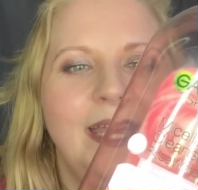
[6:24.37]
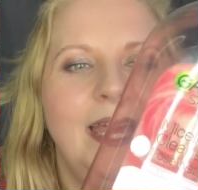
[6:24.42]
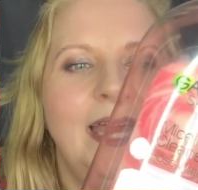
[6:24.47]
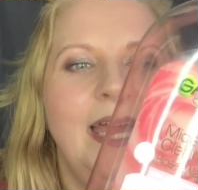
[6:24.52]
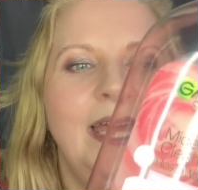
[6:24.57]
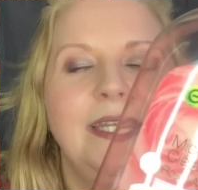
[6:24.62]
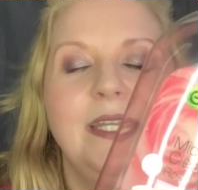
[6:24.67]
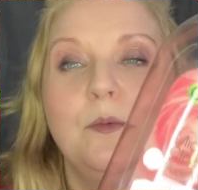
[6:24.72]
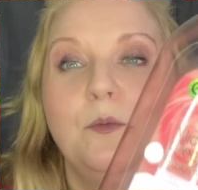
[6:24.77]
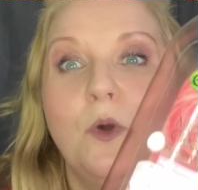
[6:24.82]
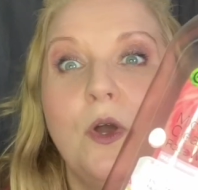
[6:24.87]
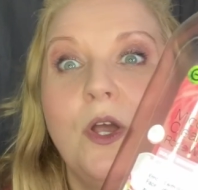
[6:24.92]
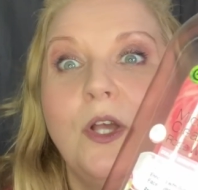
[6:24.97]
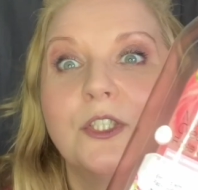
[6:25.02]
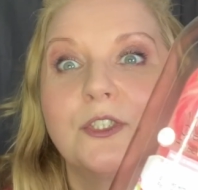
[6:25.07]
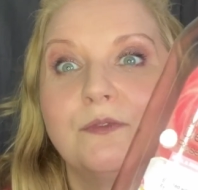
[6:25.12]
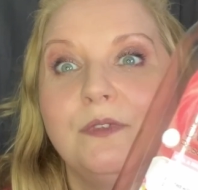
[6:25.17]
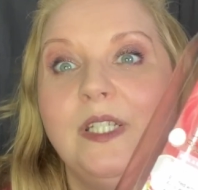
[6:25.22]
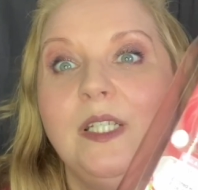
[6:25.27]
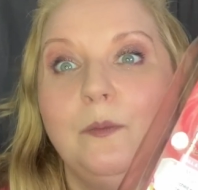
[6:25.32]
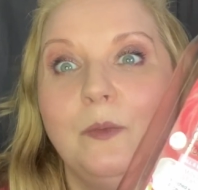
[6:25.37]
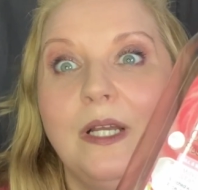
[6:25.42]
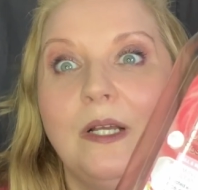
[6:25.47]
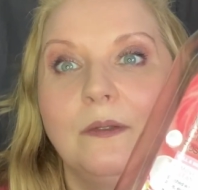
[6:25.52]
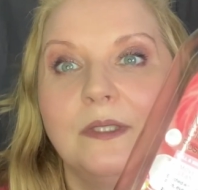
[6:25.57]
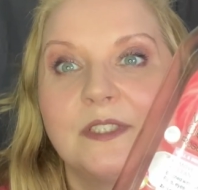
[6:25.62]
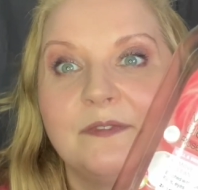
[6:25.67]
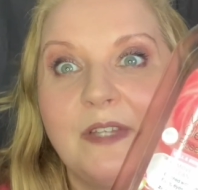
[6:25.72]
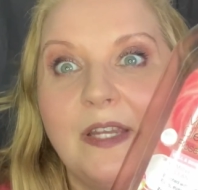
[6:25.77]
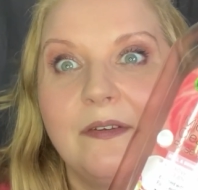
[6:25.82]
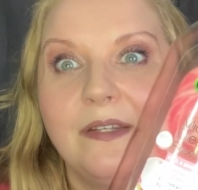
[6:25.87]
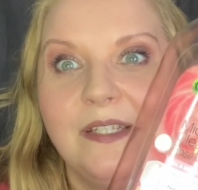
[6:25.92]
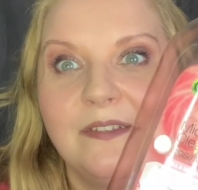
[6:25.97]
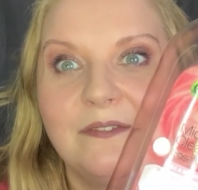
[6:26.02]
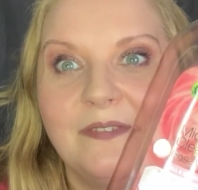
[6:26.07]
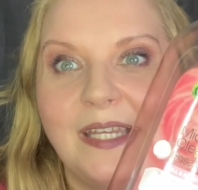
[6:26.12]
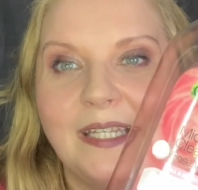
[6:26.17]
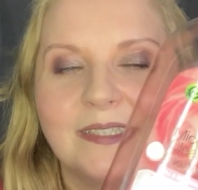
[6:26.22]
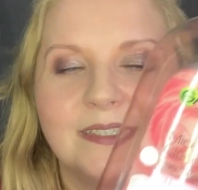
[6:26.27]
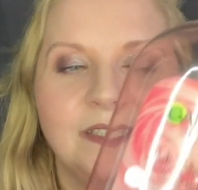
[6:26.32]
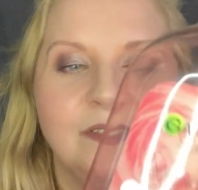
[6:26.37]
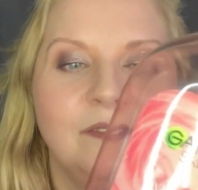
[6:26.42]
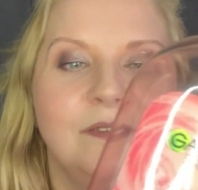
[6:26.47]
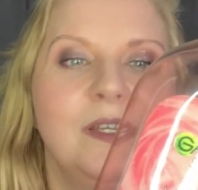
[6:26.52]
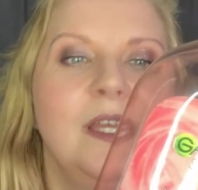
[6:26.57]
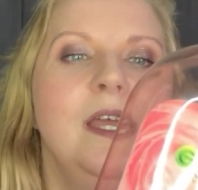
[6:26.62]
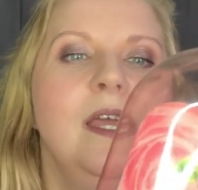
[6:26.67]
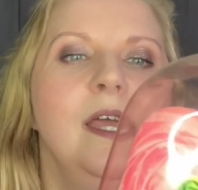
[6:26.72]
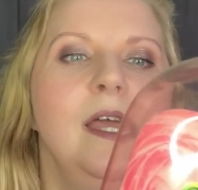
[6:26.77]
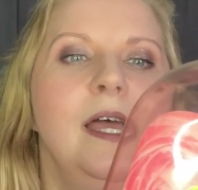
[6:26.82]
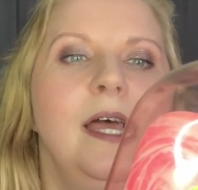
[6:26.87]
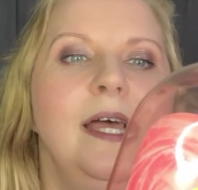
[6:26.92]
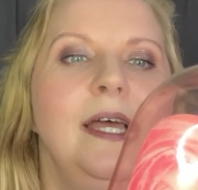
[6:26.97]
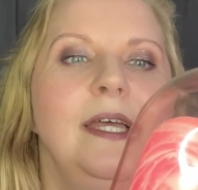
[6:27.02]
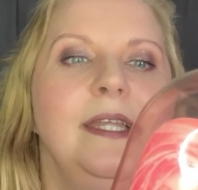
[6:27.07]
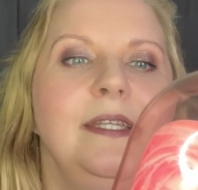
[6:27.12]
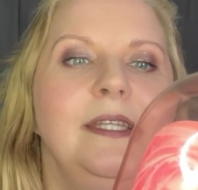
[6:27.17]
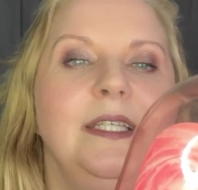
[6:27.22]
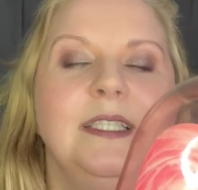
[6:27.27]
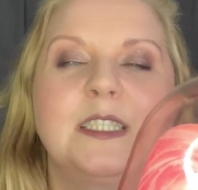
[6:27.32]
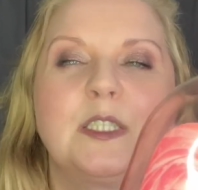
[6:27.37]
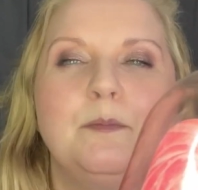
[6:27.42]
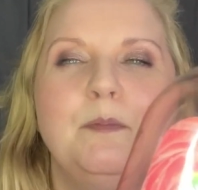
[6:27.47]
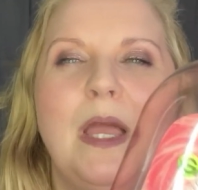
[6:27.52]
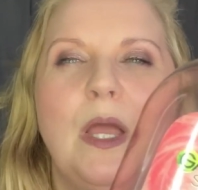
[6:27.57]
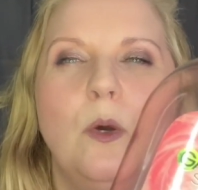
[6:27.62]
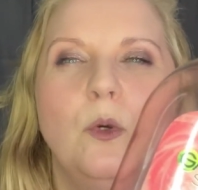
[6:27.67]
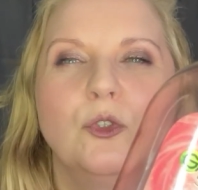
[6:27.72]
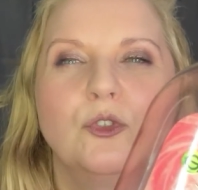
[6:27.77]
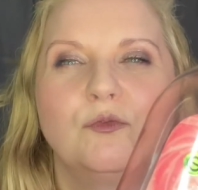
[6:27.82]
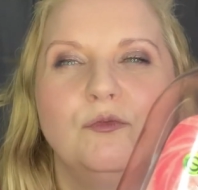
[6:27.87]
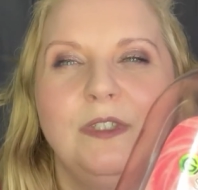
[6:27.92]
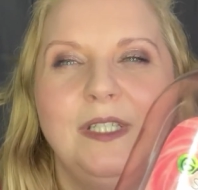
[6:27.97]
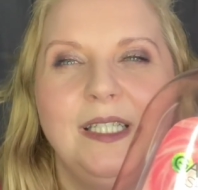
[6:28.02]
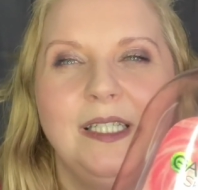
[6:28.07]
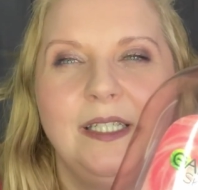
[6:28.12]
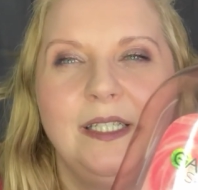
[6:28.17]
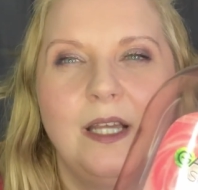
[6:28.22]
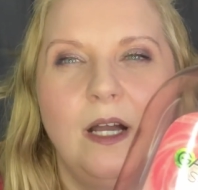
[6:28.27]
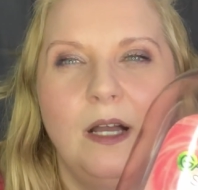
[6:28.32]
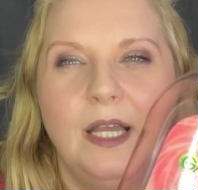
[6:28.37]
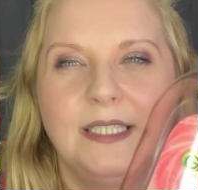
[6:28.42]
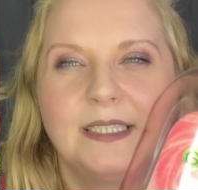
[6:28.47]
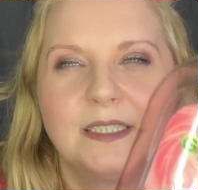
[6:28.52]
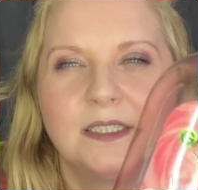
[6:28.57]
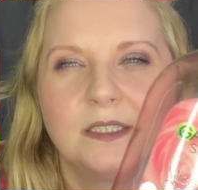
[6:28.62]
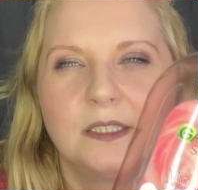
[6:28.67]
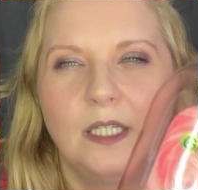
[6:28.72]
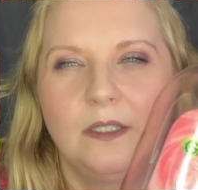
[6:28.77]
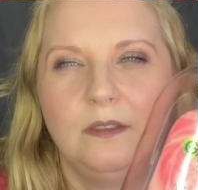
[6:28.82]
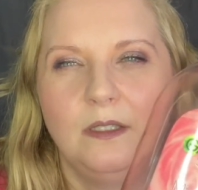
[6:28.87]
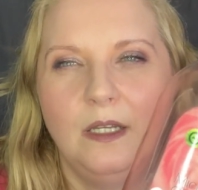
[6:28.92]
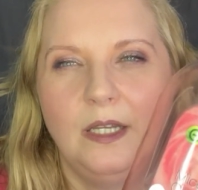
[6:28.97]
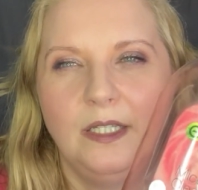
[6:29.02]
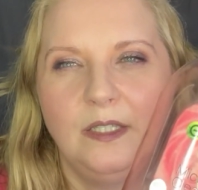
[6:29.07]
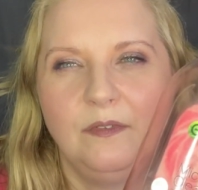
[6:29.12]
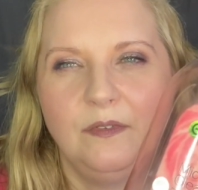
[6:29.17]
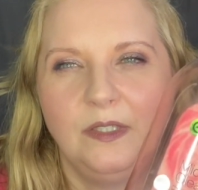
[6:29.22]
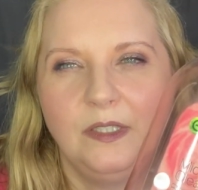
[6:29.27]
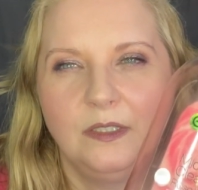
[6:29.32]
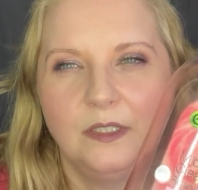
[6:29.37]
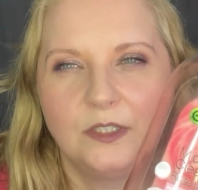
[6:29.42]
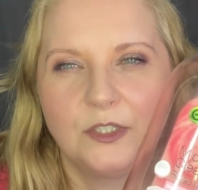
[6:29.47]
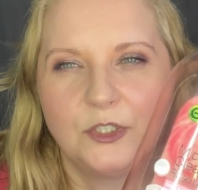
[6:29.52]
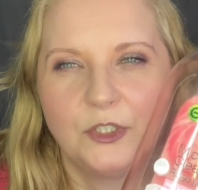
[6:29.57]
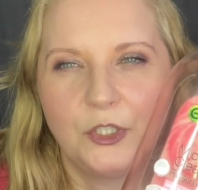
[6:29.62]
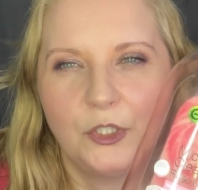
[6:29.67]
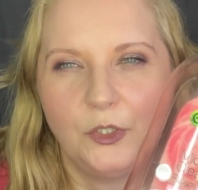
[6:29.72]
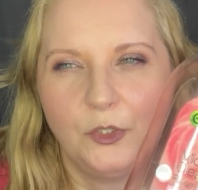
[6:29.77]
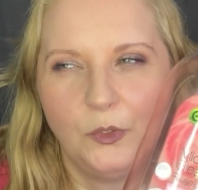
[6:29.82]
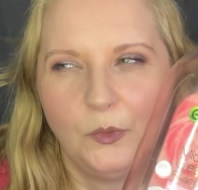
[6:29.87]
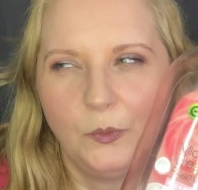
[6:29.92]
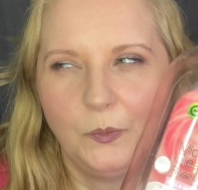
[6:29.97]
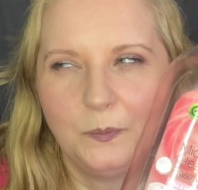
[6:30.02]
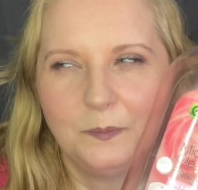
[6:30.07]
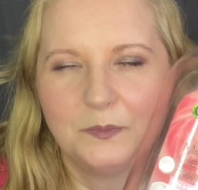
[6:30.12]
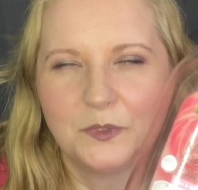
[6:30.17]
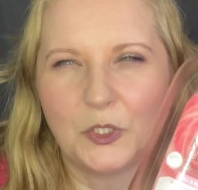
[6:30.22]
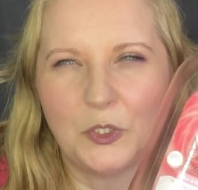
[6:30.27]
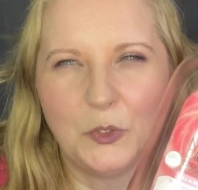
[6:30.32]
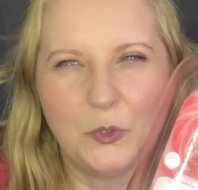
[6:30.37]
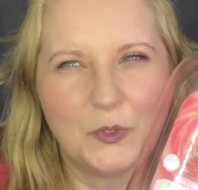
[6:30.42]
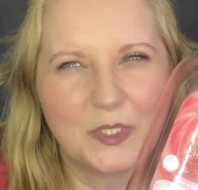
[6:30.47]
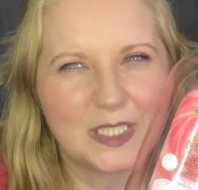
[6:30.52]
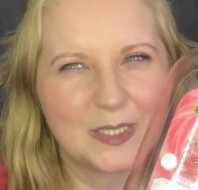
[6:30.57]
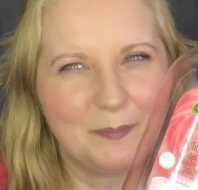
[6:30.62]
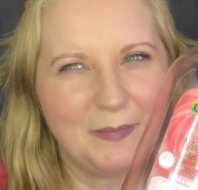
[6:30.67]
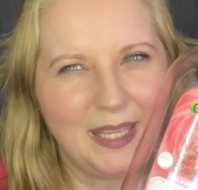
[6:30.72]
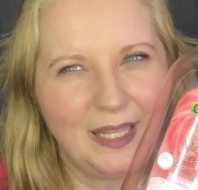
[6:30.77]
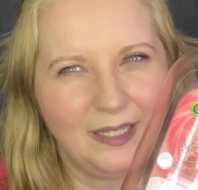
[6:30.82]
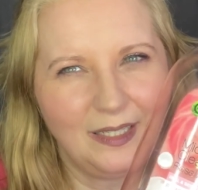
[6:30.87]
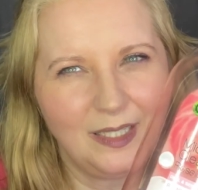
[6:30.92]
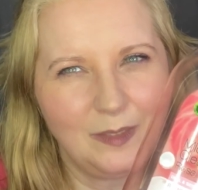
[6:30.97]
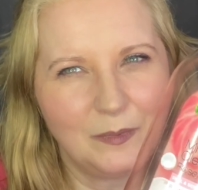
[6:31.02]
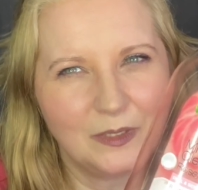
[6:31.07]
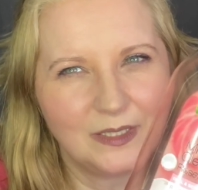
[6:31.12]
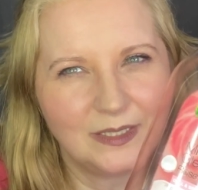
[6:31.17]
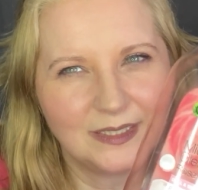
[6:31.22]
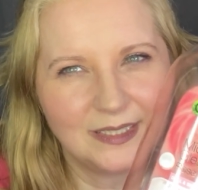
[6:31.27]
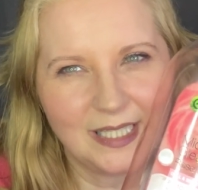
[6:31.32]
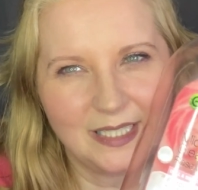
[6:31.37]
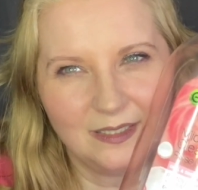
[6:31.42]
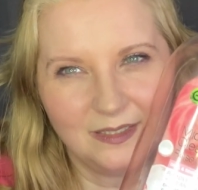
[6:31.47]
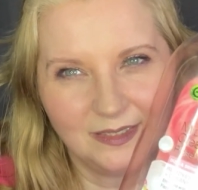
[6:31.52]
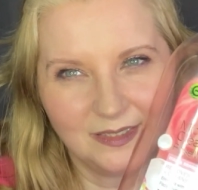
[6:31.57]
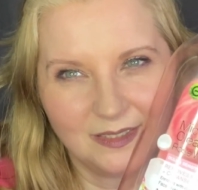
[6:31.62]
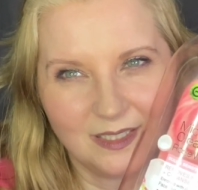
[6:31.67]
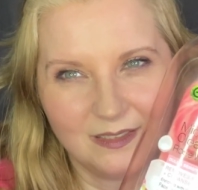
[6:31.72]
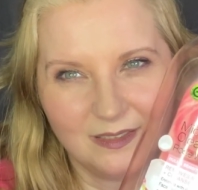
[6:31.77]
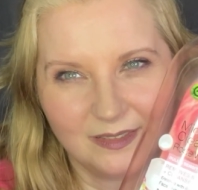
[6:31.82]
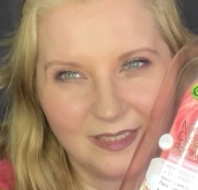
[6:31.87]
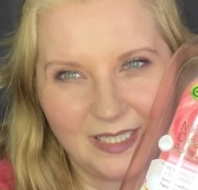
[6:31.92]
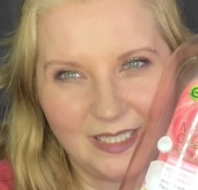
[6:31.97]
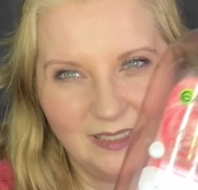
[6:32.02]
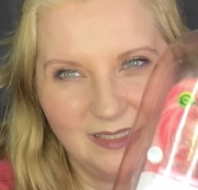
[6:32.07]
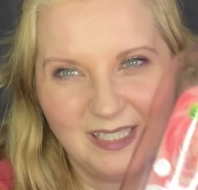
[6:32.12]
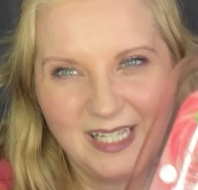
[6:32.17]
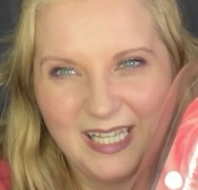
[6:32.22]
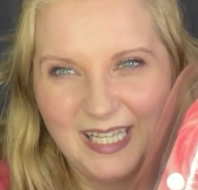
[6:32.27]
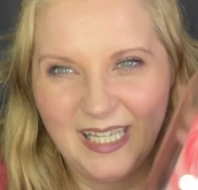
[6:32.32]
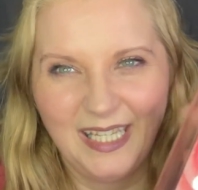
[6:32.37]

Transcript: And it works really well. It's very effective and it smells really nice because I don't like anything that's too too smelly because then I start getting